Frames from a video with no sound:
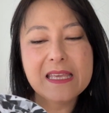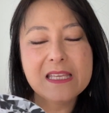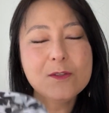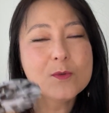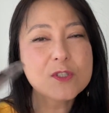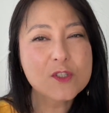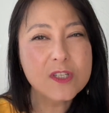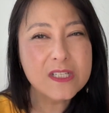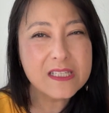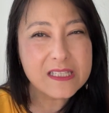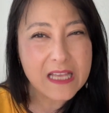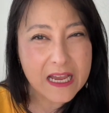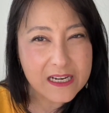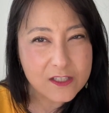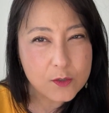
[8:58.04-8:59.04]
was not an
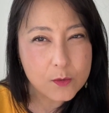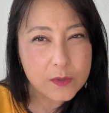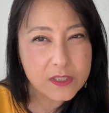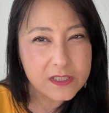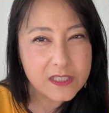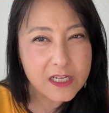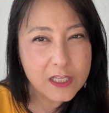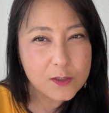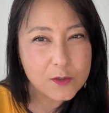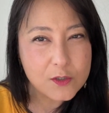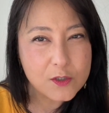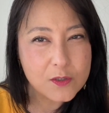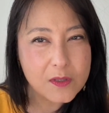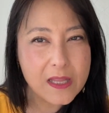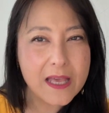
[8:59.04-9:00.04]
artwork that I
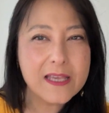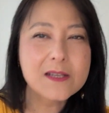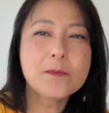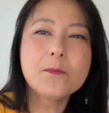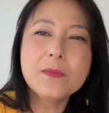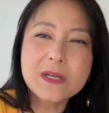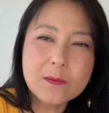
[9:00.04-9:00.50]
used to like, but